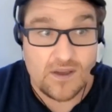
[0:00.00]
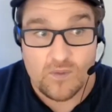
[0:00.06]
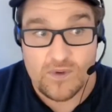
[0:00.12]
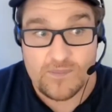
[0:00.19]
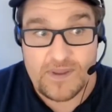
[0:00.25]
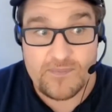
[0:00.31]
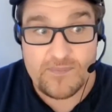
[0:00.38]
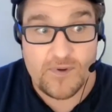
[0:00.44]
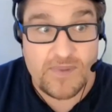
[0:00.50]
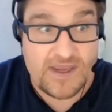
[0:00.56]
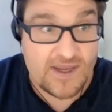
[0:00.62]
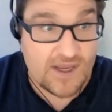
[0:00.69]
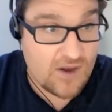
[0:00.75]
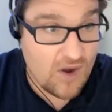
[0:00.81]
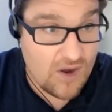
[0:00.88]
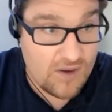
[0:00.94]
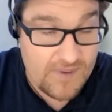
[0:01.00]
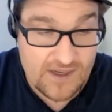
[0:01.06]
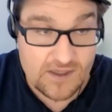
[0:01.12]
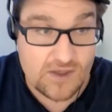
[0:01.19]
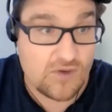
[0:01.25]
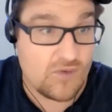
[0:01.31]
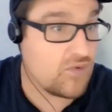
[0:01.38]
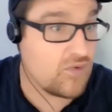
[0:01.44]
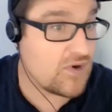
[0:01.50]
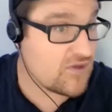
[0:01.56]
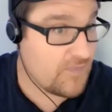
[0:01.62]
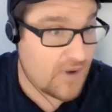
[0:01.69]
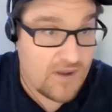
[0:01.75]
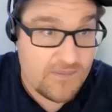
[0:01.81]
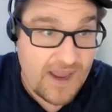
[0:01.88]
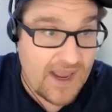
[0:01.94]
When people make a comment, you
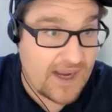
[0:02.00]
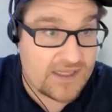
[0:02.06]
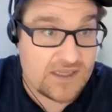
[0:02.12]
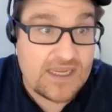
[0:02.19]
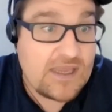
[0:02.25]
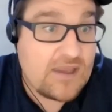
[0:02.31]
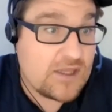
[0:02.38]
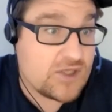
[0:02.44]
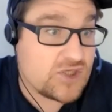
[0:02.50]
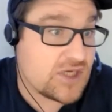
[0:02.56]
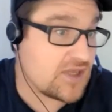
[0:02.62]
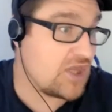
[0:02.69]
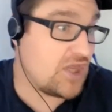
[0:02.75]
respond back. Like just